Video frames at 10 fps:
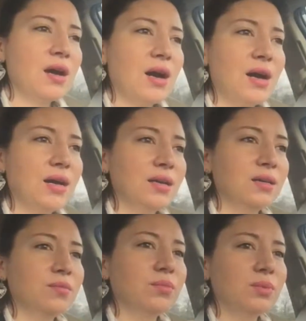
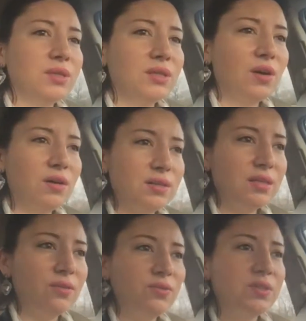I'm on a
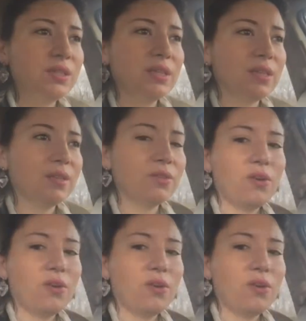selfie stick in the